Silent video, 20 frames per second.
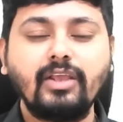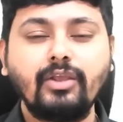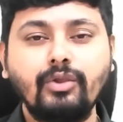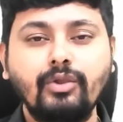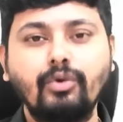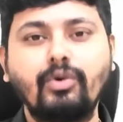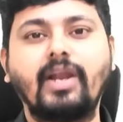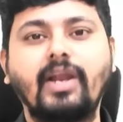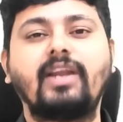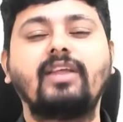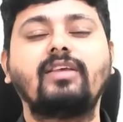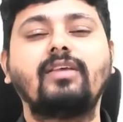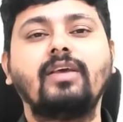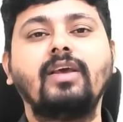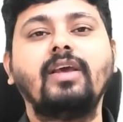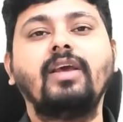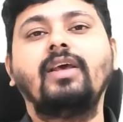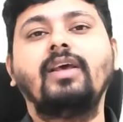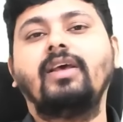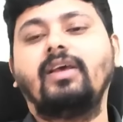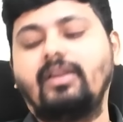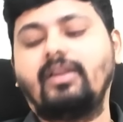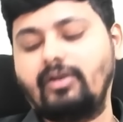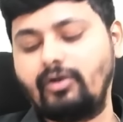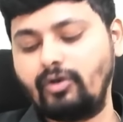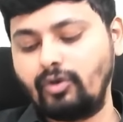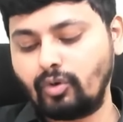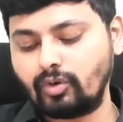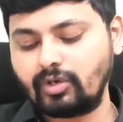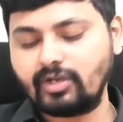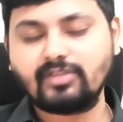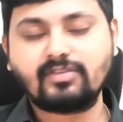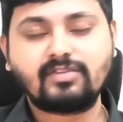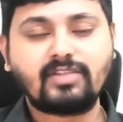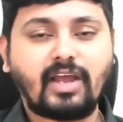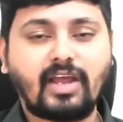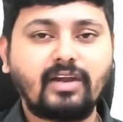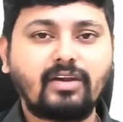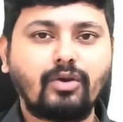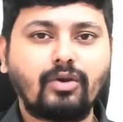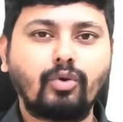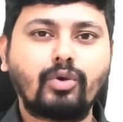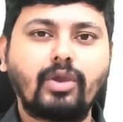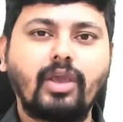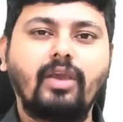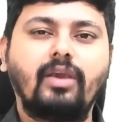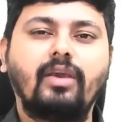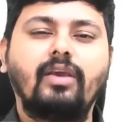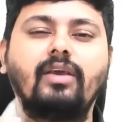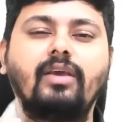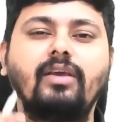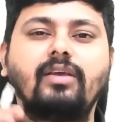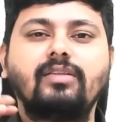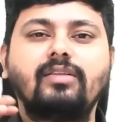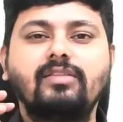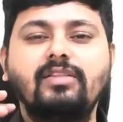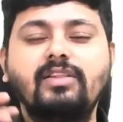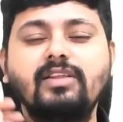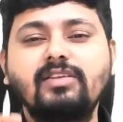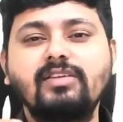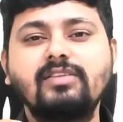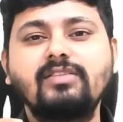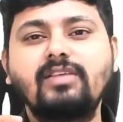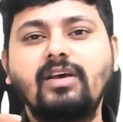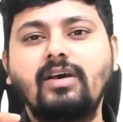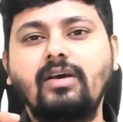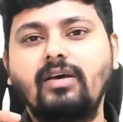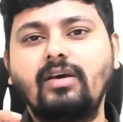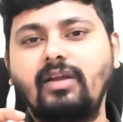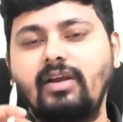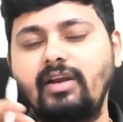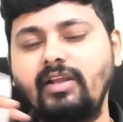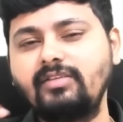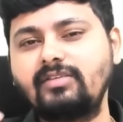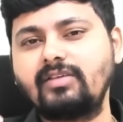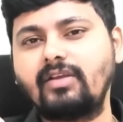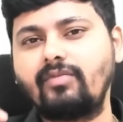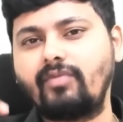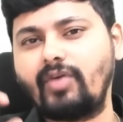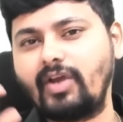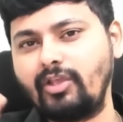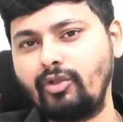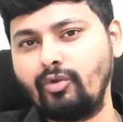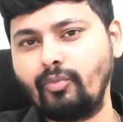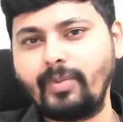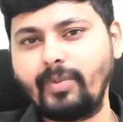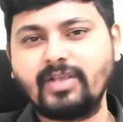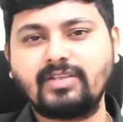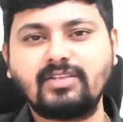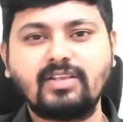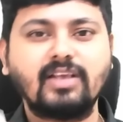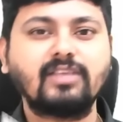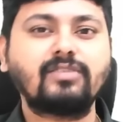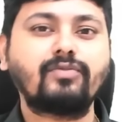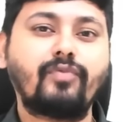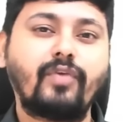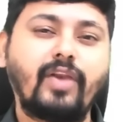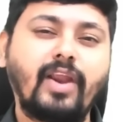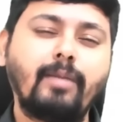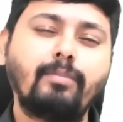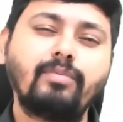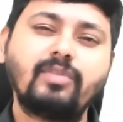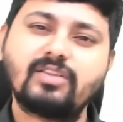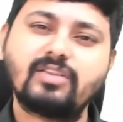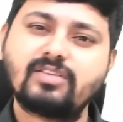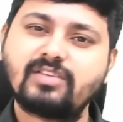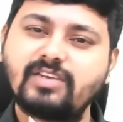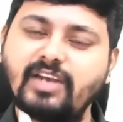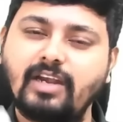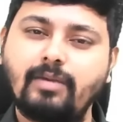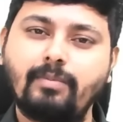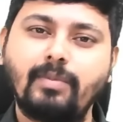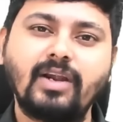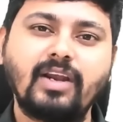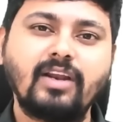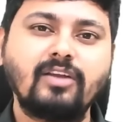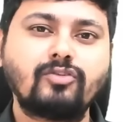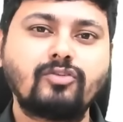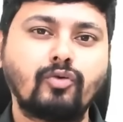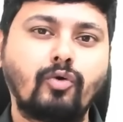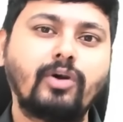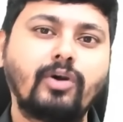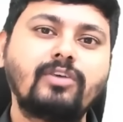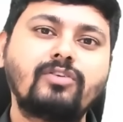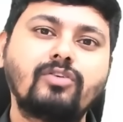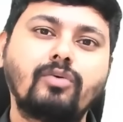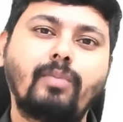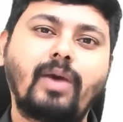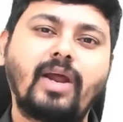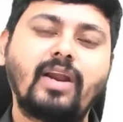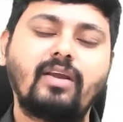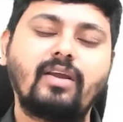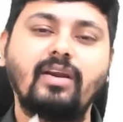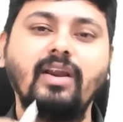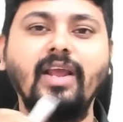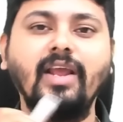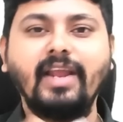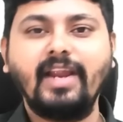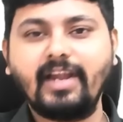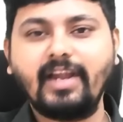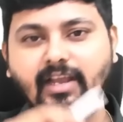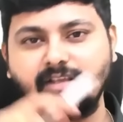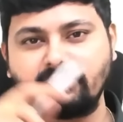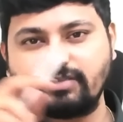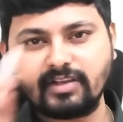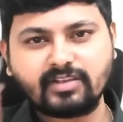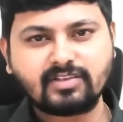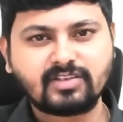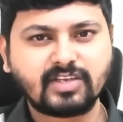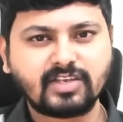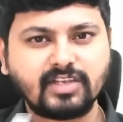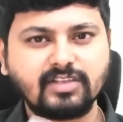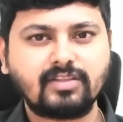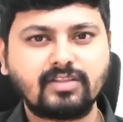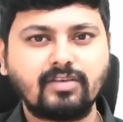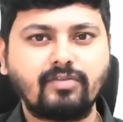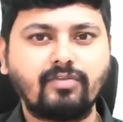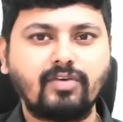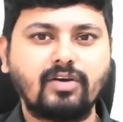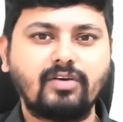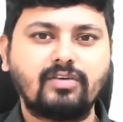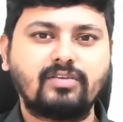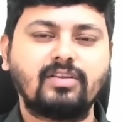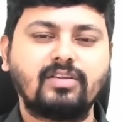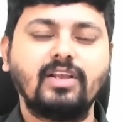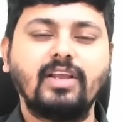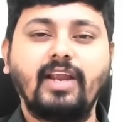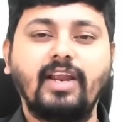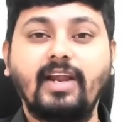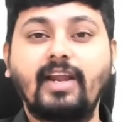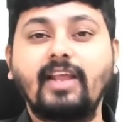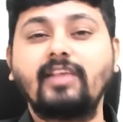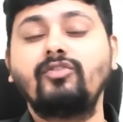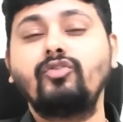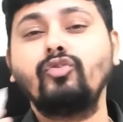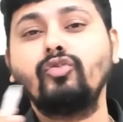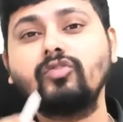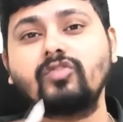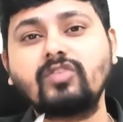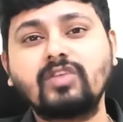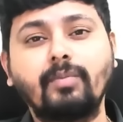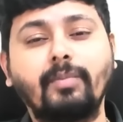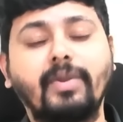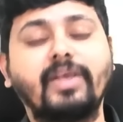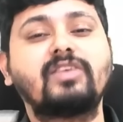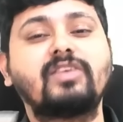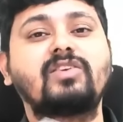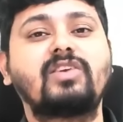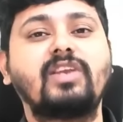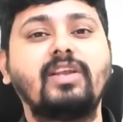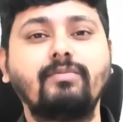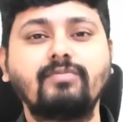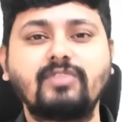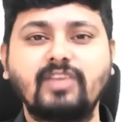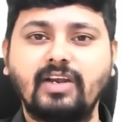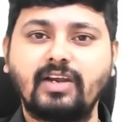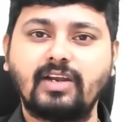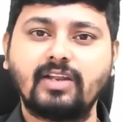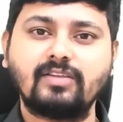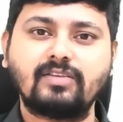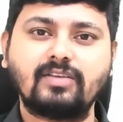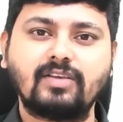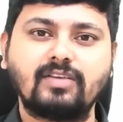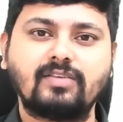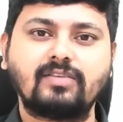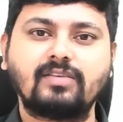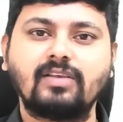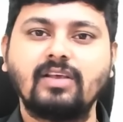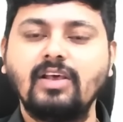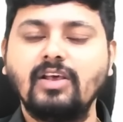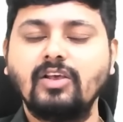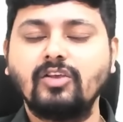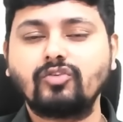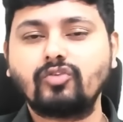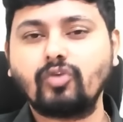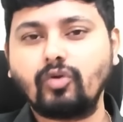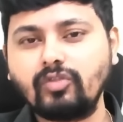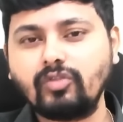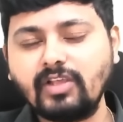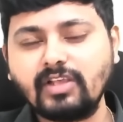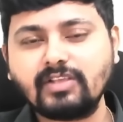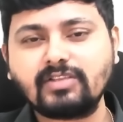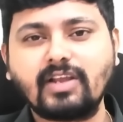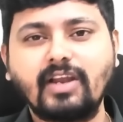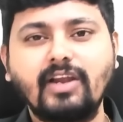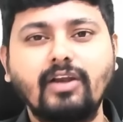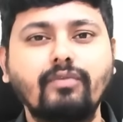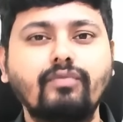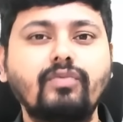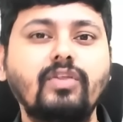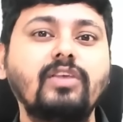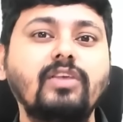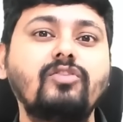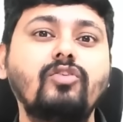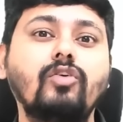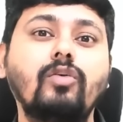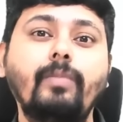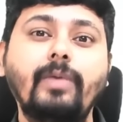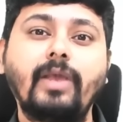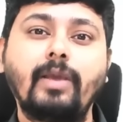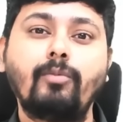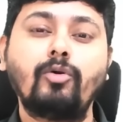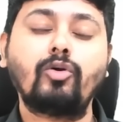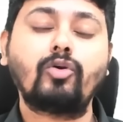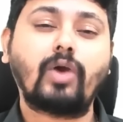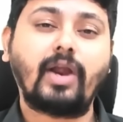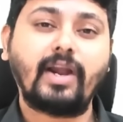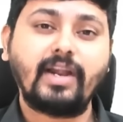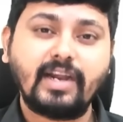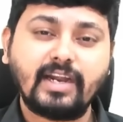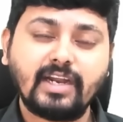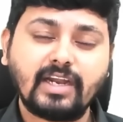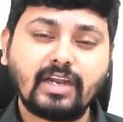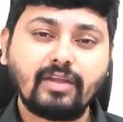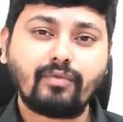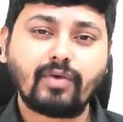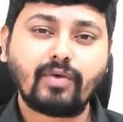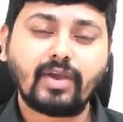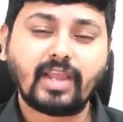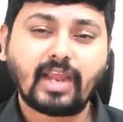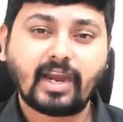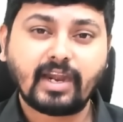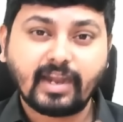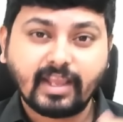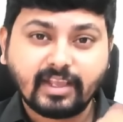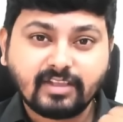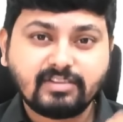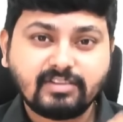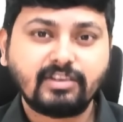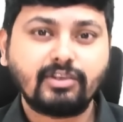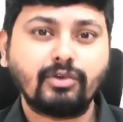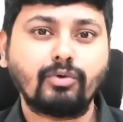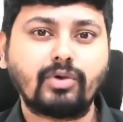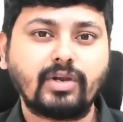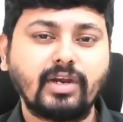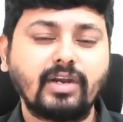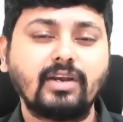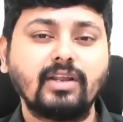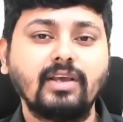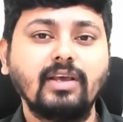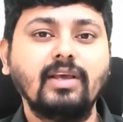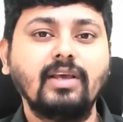you get a notice that okay, this is the reason why UPSC has framed the statement in so and so manner. It has exchanged the words, it has used some extreme sentences. So these kind of things you'll be able to identify and execute it